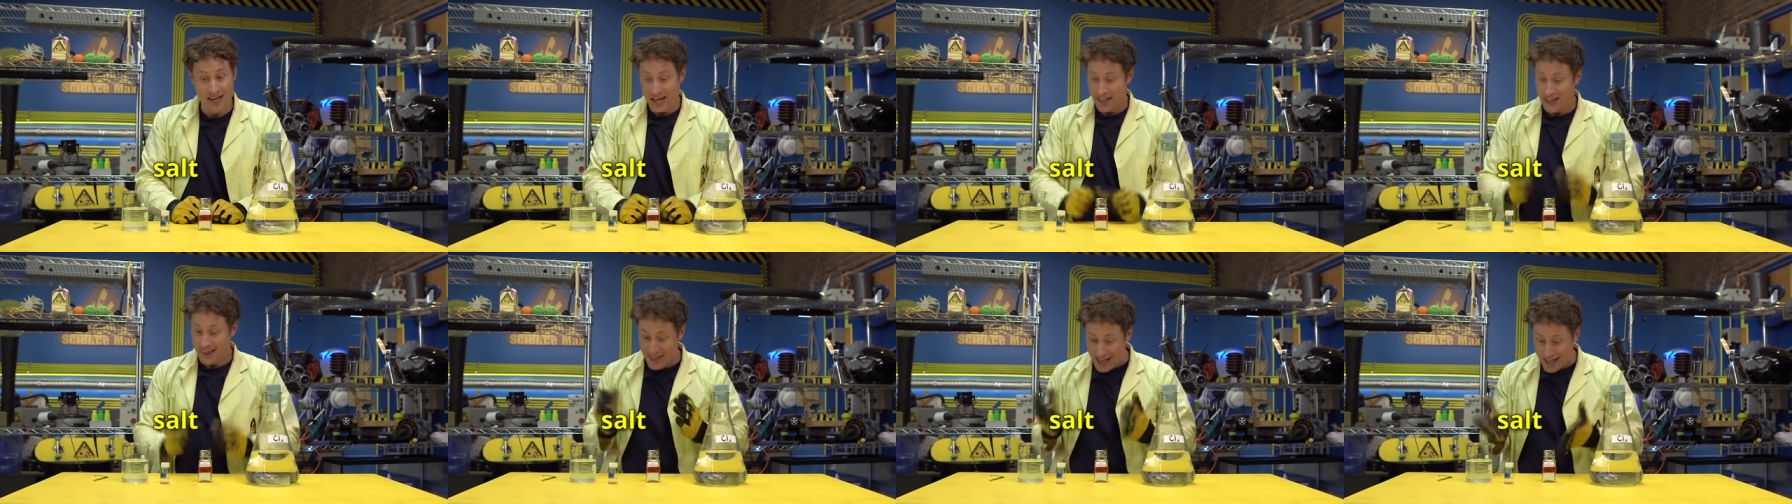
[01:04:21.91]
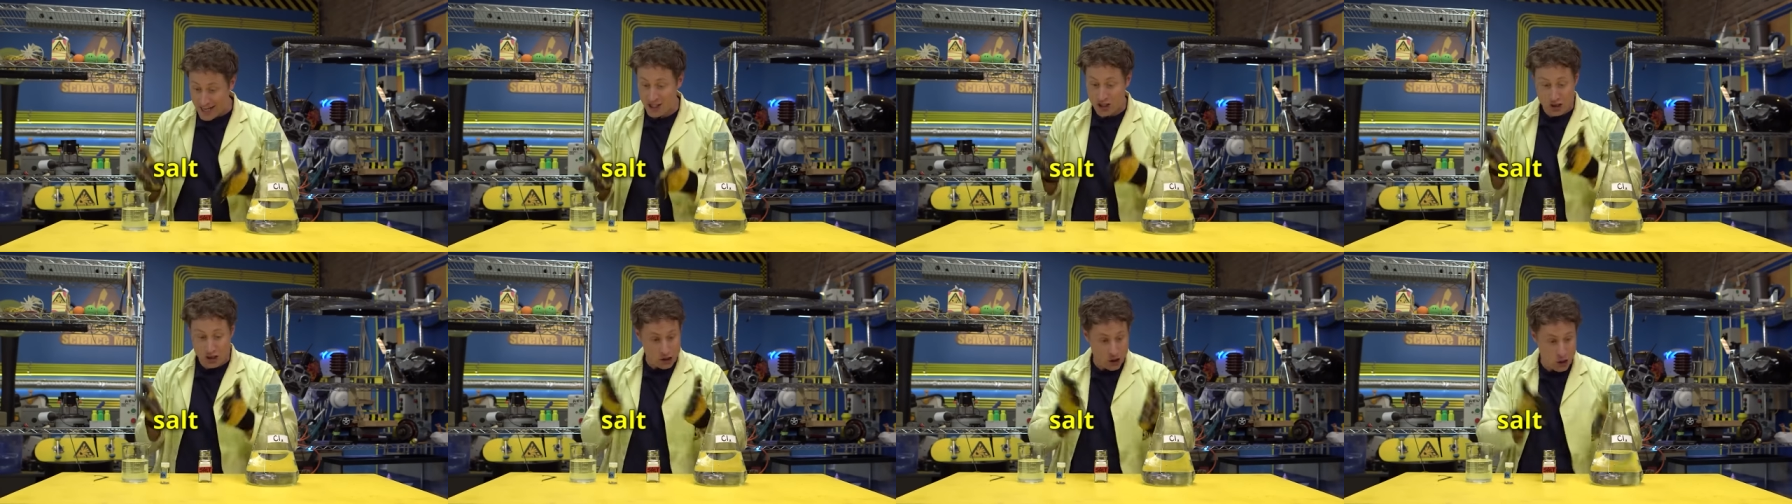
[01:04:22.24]

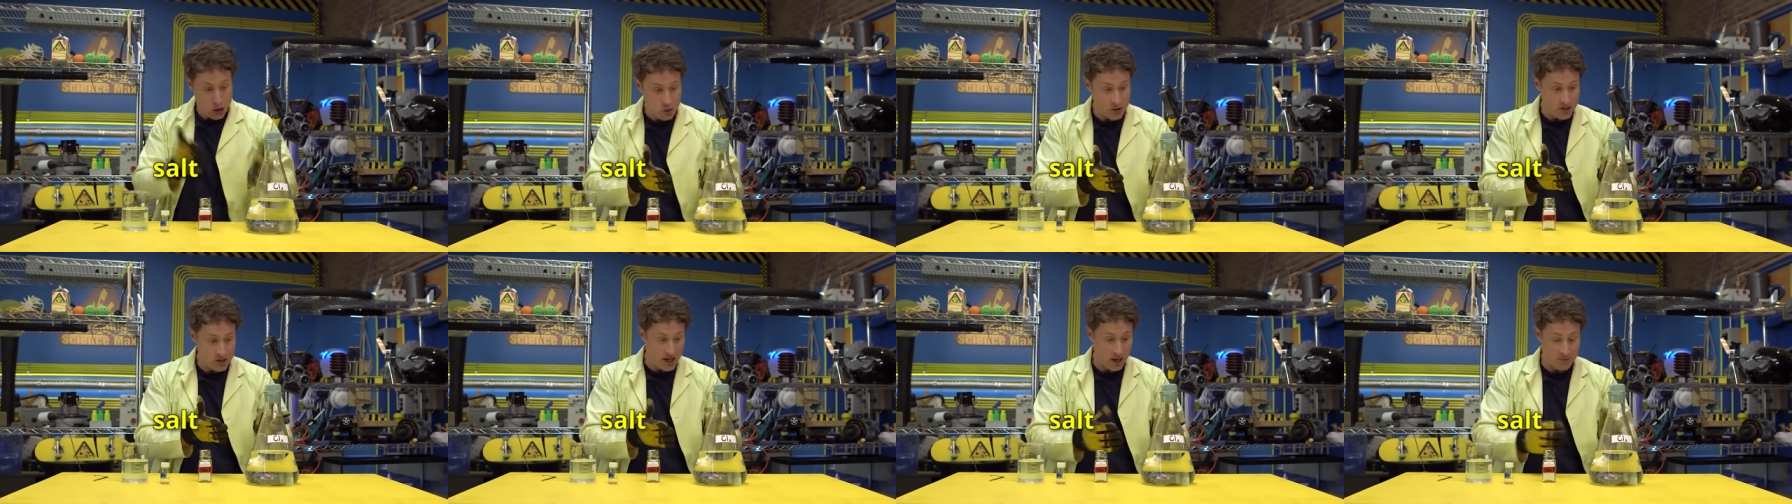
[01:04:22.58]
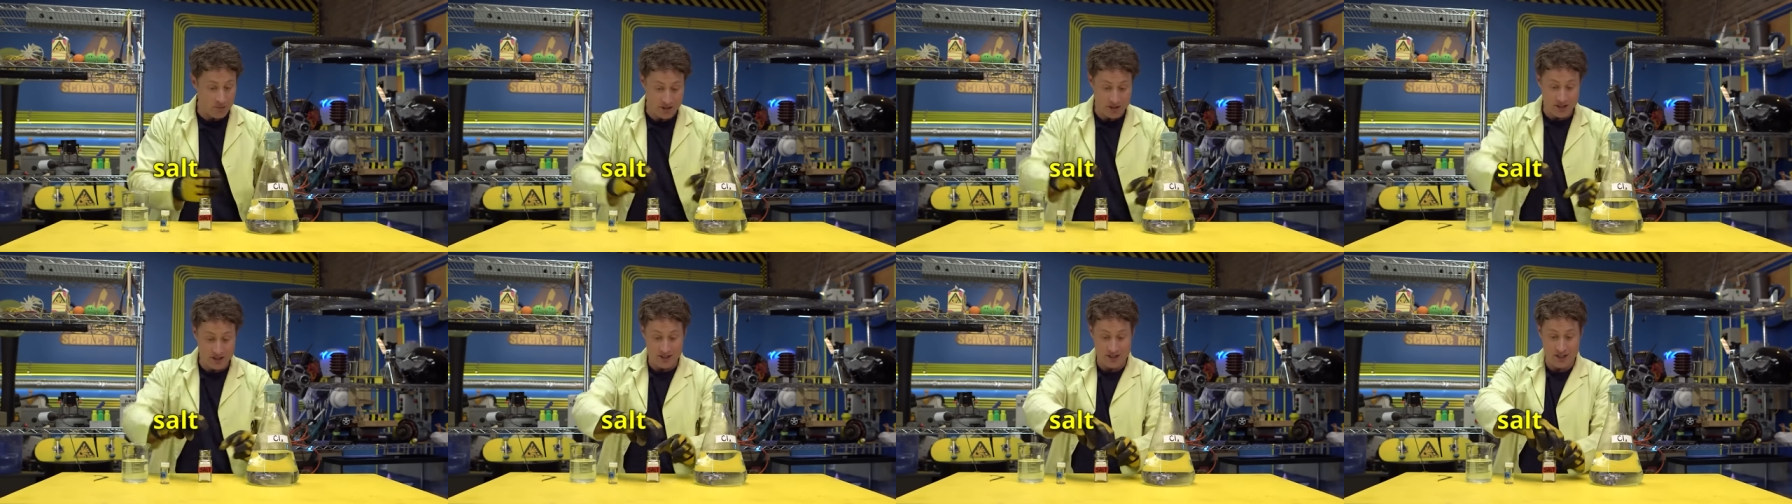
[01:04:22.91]
These two
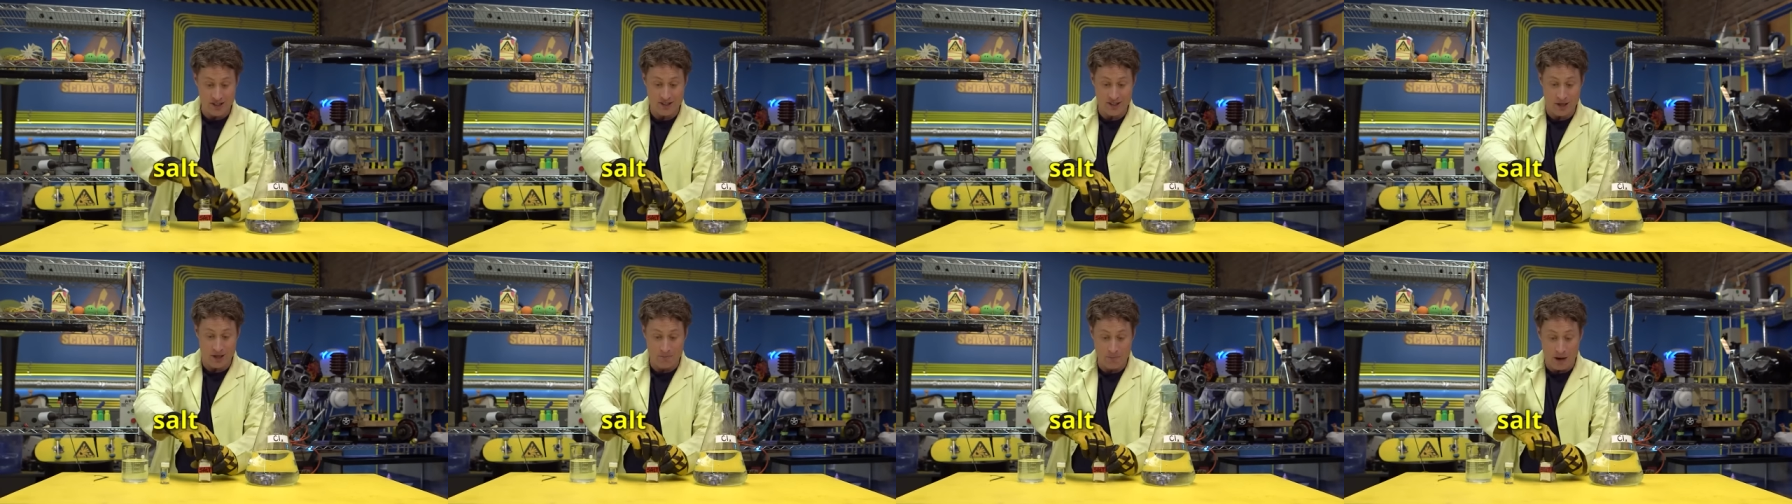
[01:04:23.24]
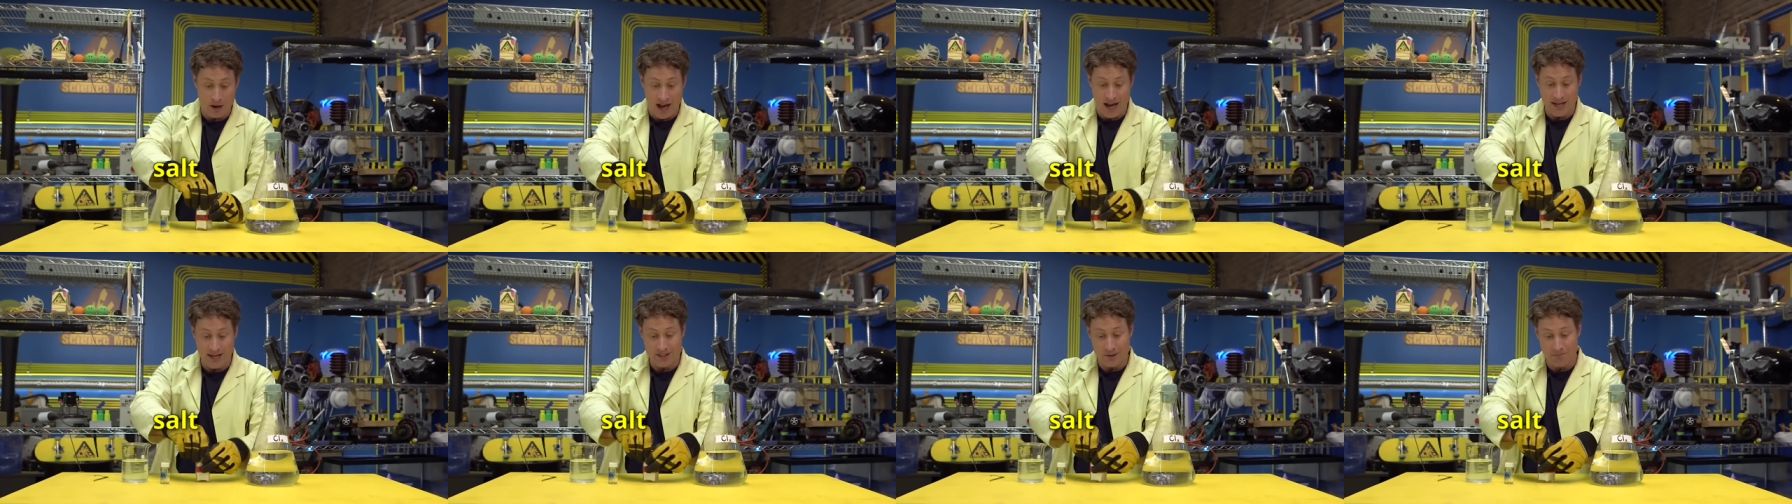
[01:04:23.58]
substances
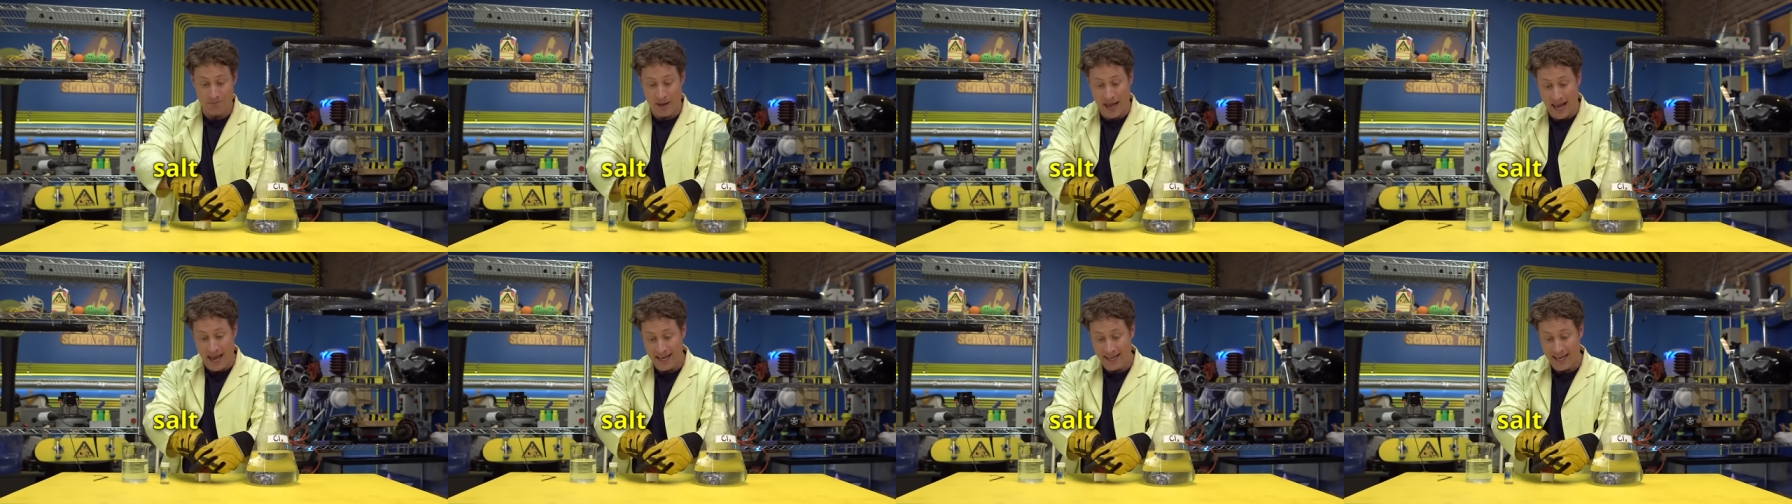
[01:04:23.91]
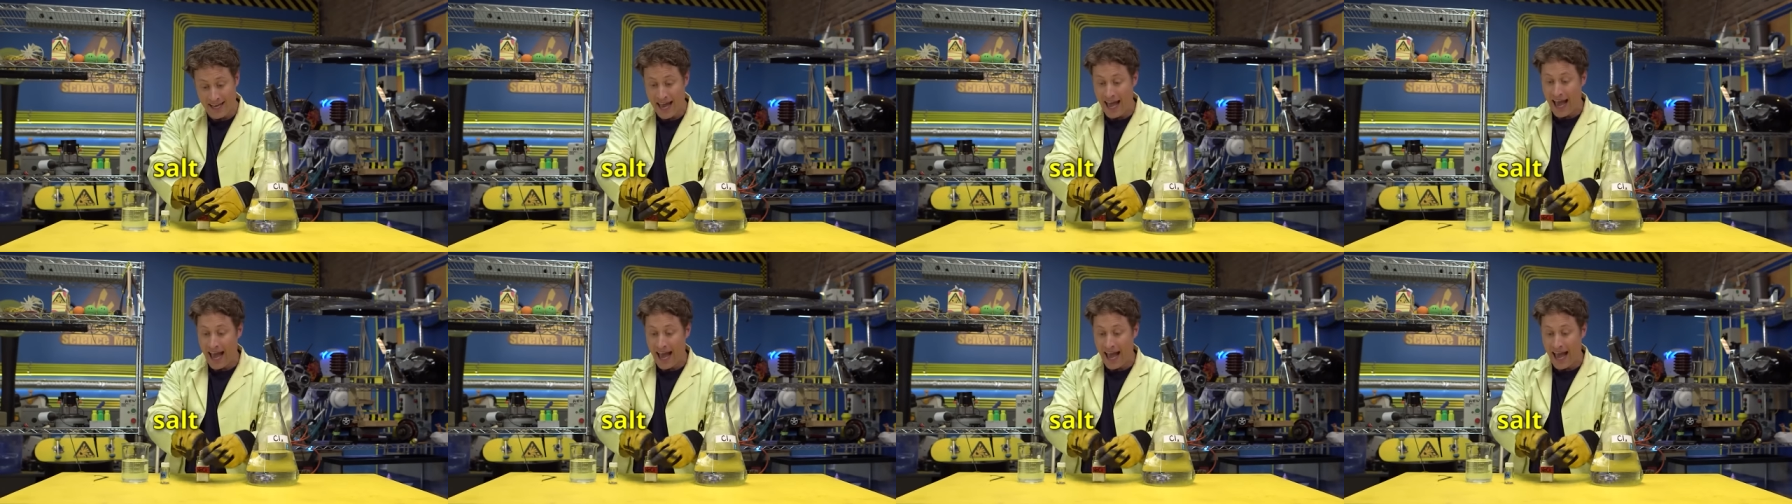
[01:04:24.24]
combine to make